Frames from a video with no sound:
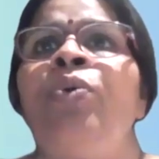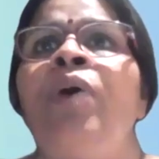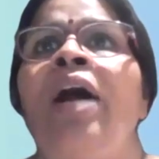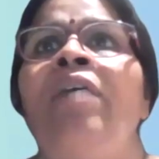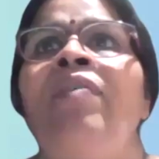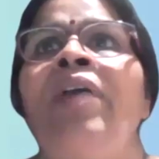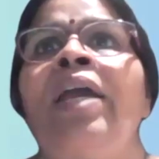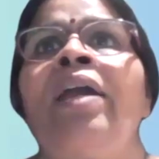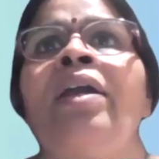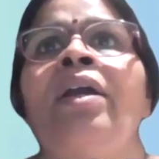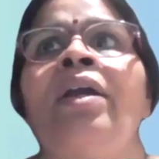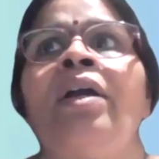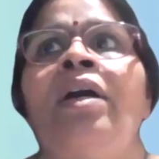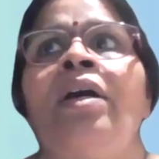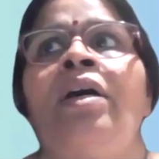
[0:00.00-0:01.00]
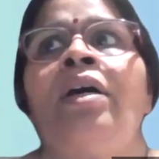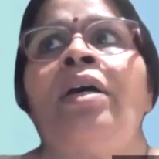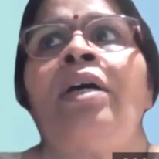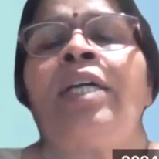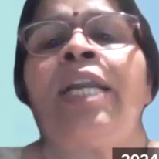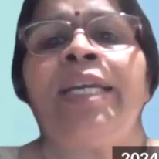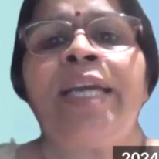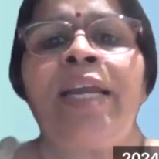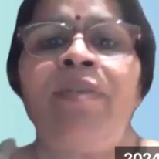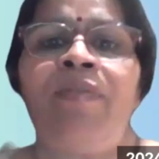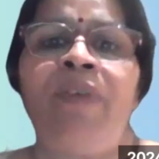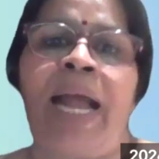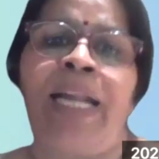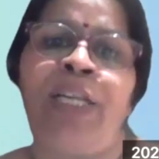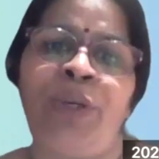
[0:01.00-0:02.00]
have a critical
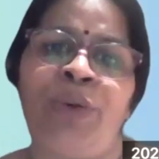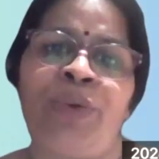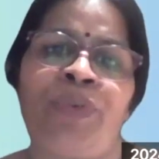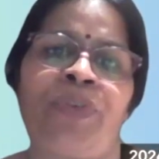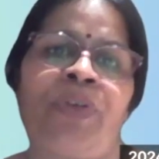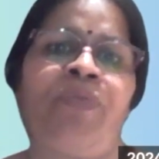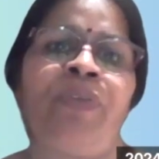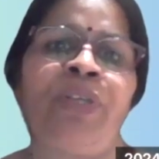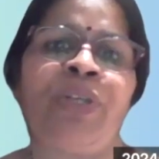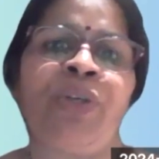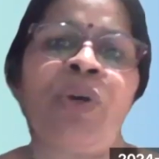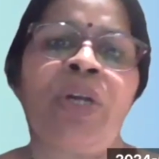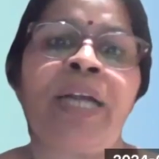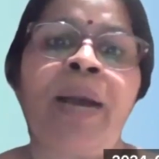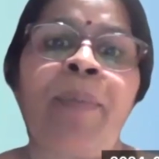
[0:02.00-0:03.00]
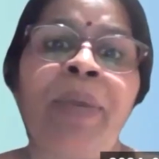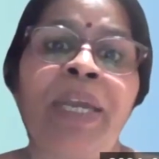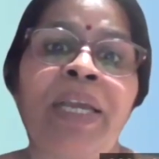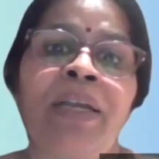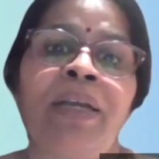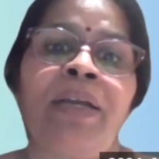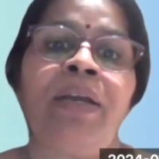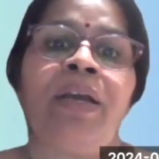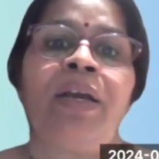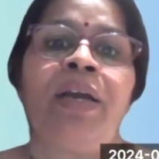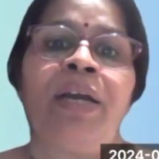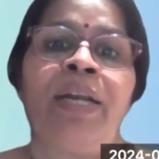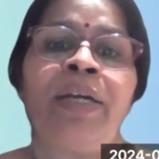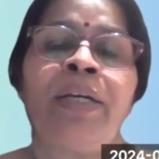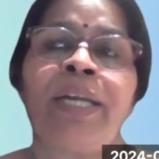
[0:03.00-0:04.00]
values which you are coming,
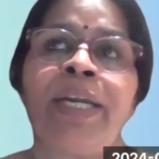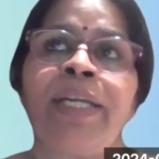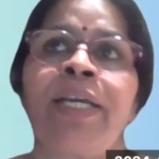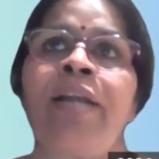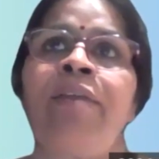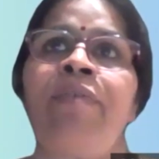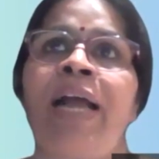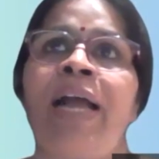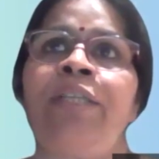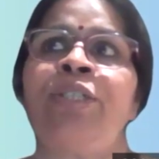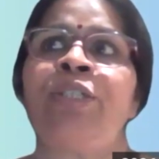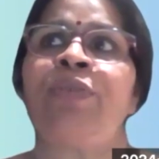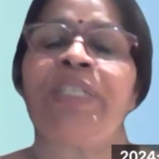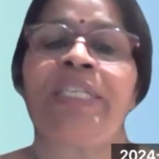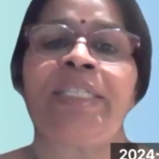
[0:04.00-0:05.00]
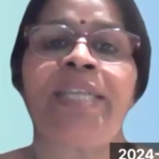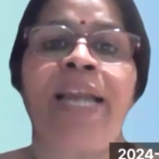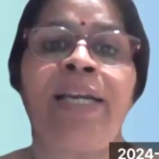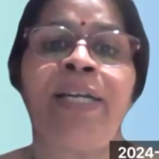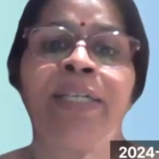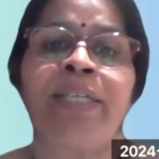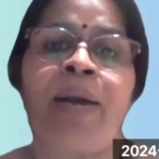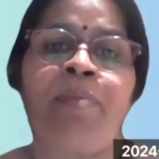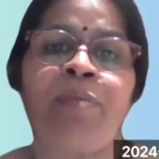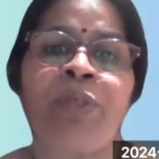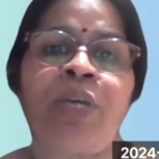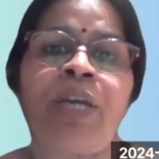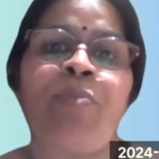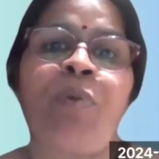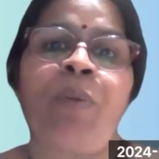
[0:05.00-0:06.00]
critical values, which is an alert comes
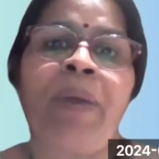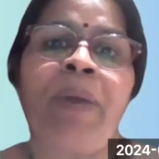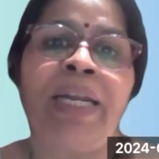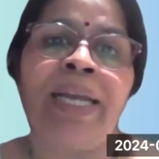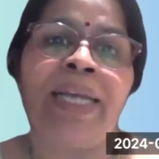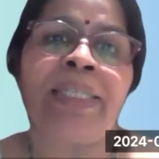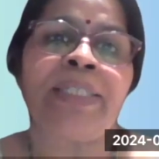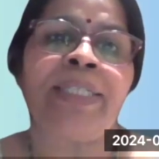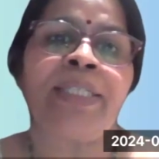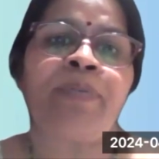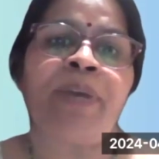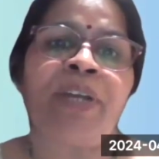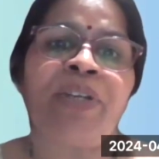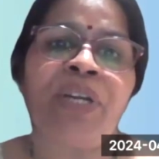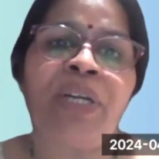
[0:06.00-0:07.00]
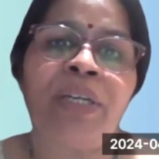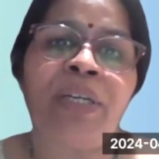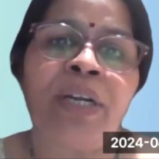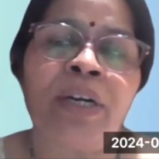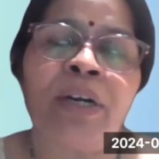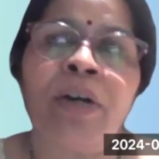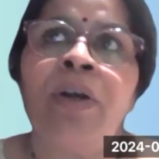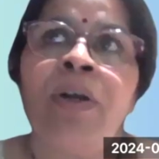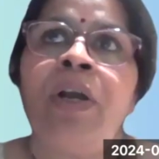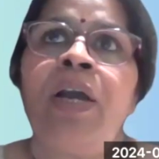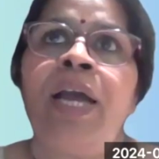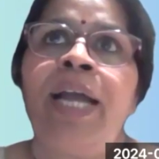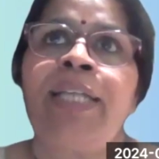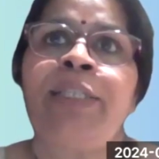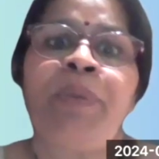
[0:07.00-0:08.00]
to our mobile. Yes, this patient
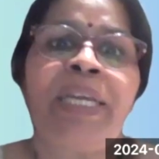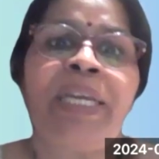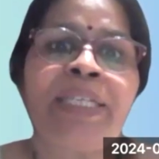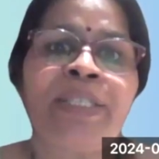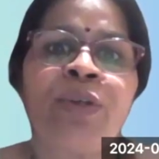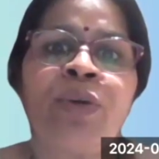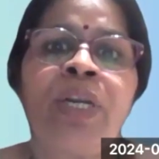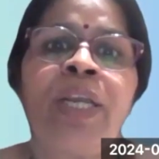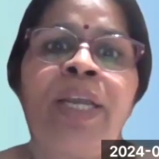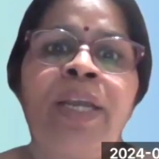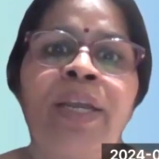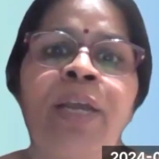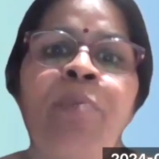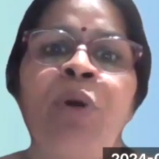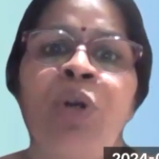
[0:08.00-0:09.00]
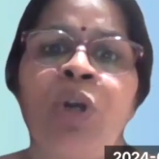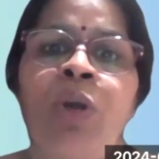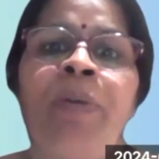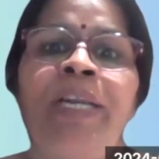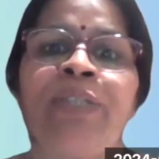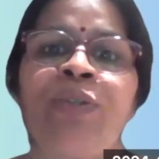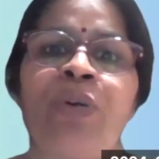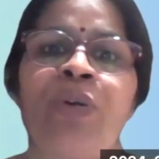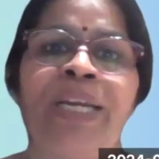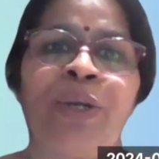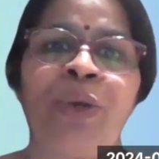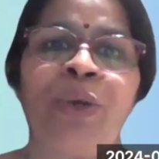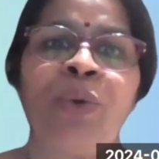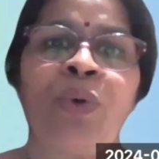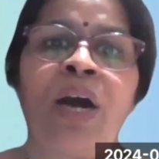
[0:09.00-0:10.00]
HB is only, hemoglobin is only
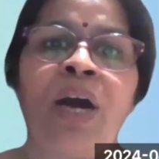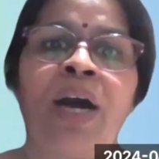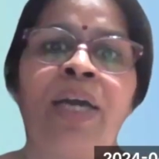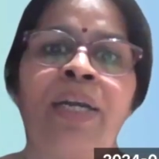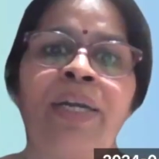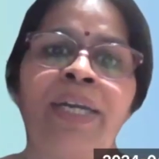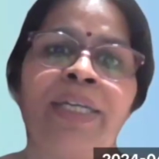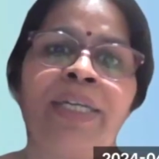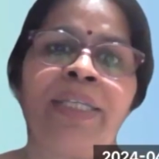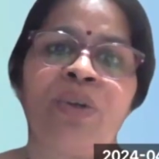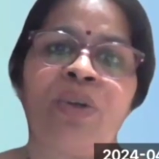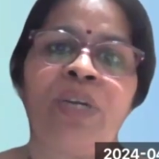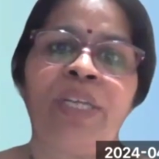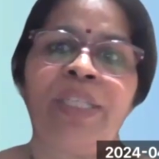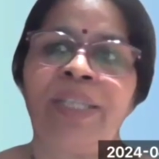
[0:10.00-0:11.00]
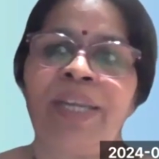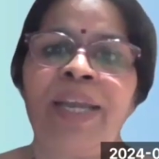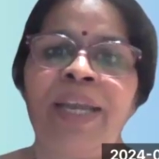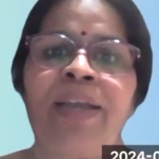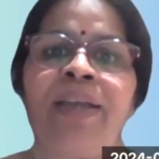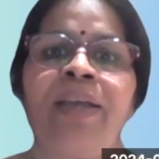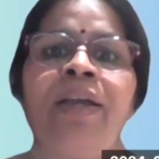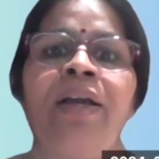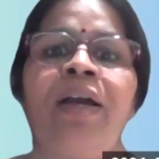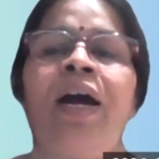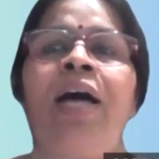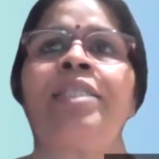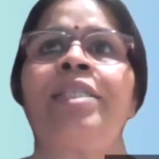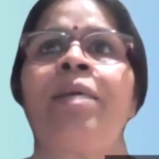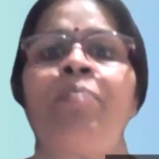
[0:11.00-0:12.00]
2, or it is only 3,
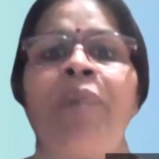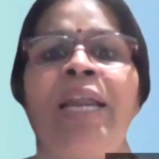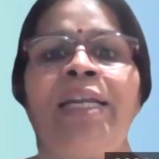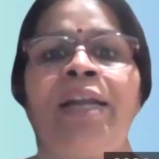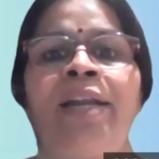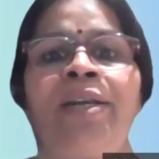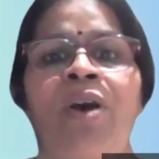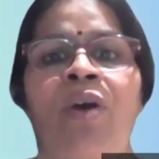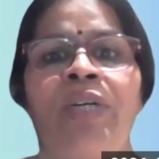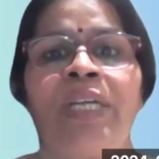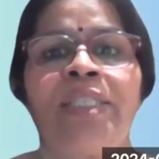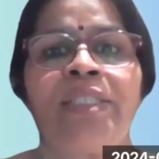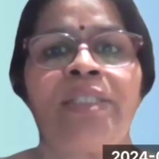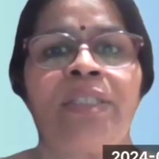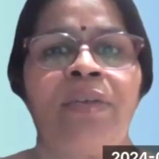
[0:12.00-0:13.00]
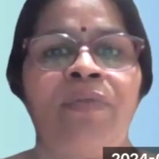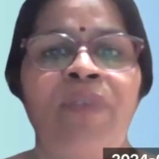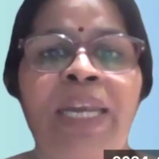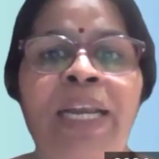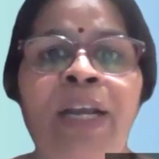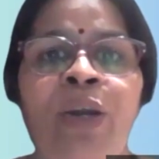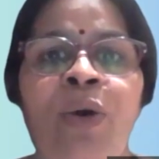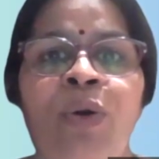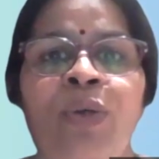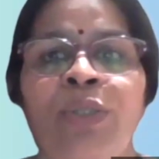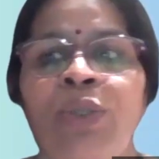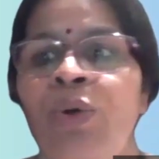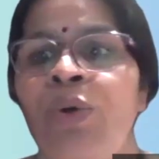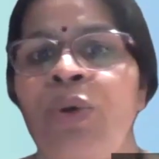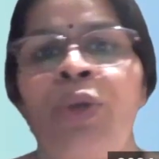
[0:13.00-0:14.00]
or some platelet count is very low.
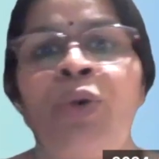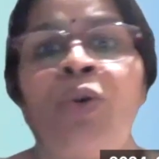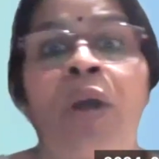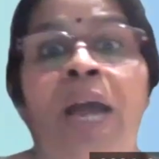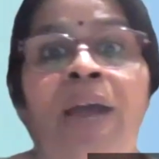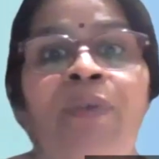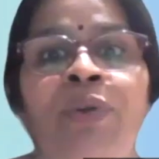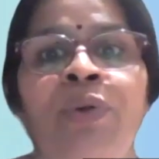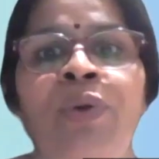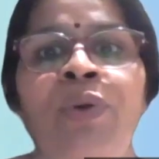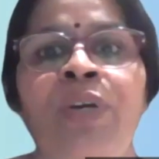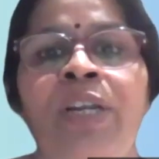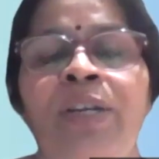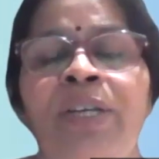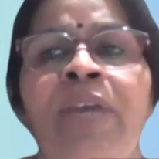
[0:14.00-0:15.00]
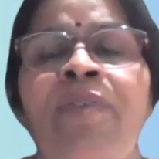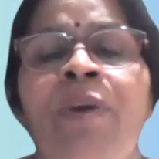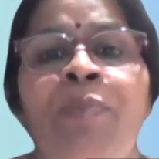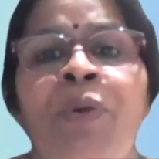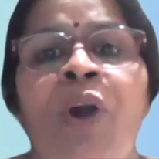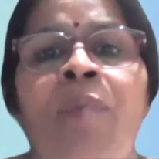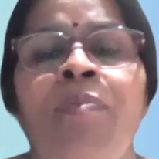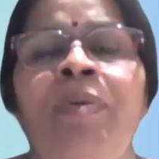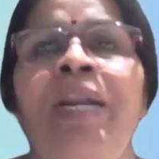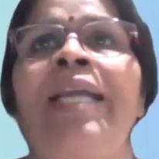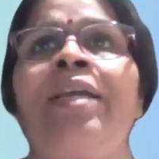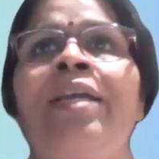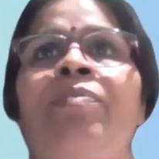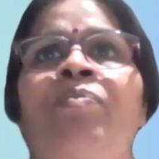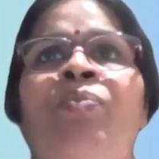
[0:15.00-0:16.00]
So you have to do it. Give a prompt
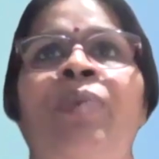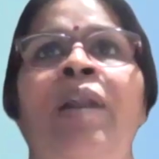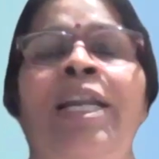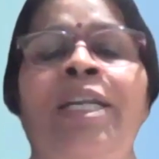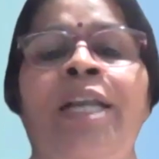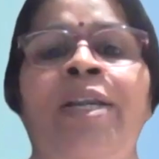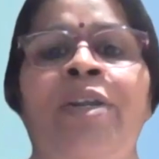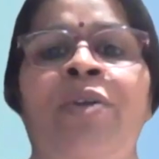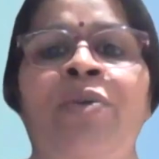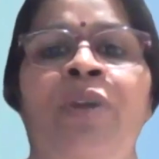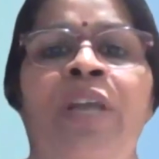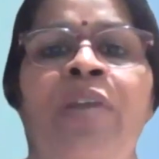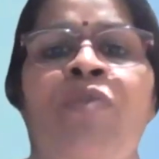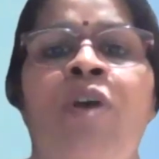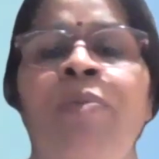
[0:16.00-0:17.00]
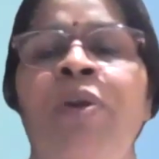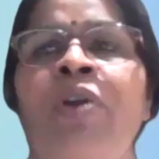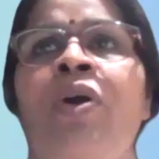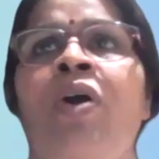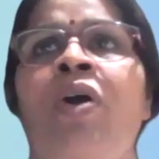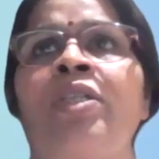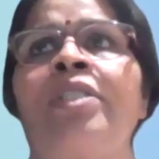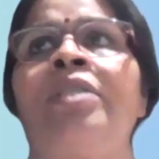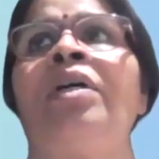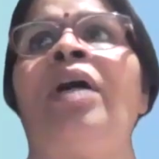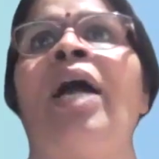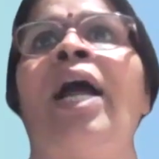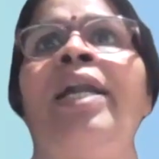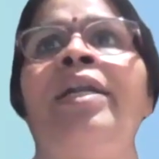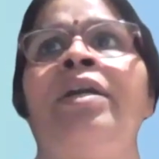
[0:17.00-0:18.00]
like platelet, to inform your doctor
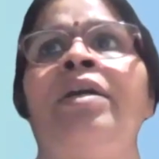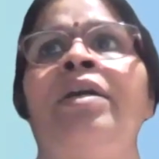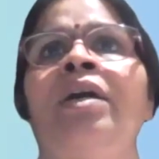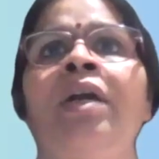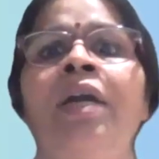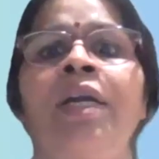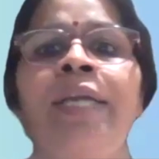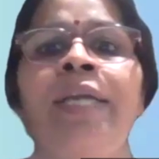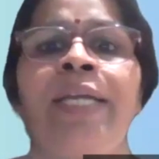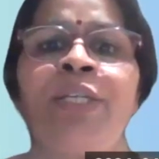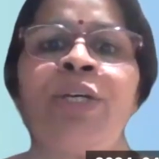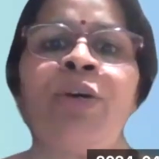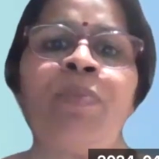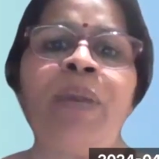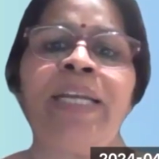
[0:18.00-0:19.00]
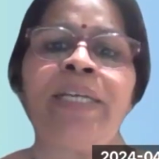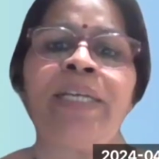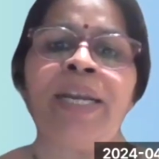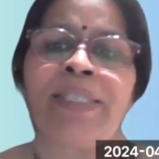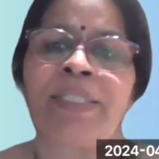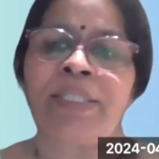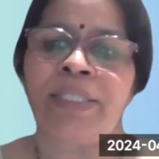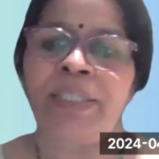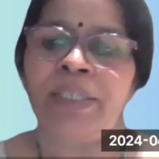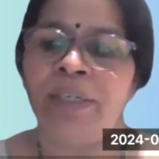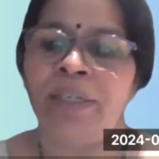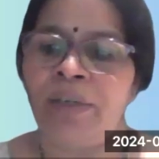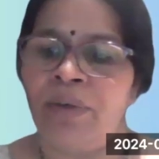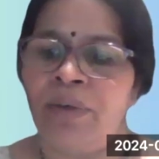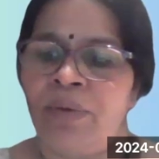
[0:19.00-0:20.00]
and get your platelets
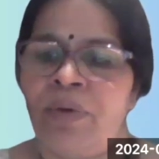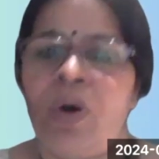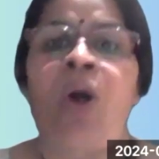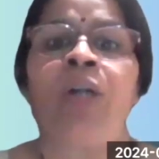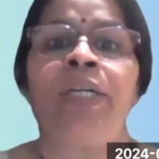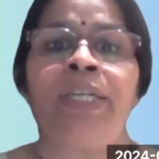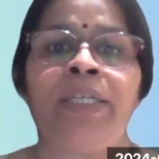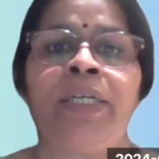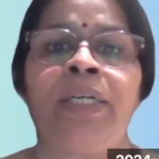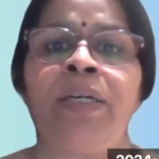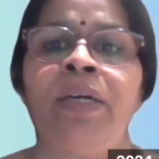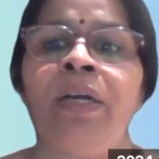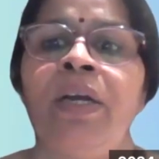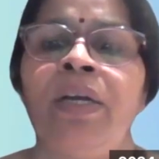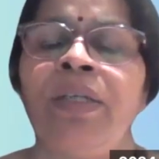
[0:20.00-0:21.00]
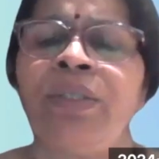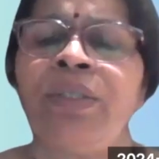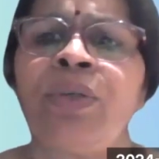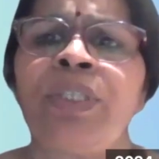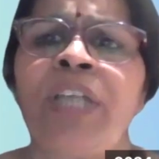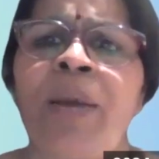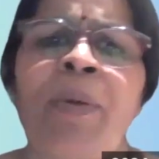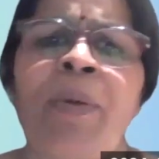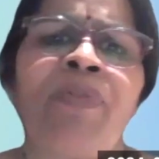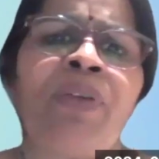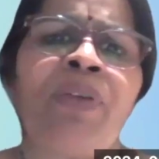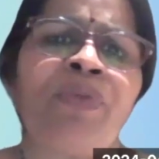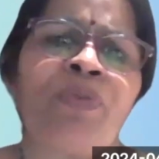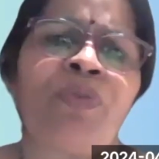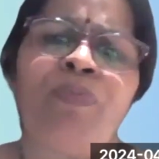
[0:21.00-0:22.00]
ordered. So some of
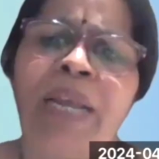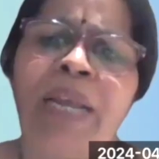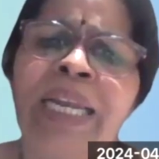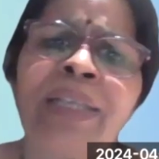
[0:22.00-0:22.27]
the many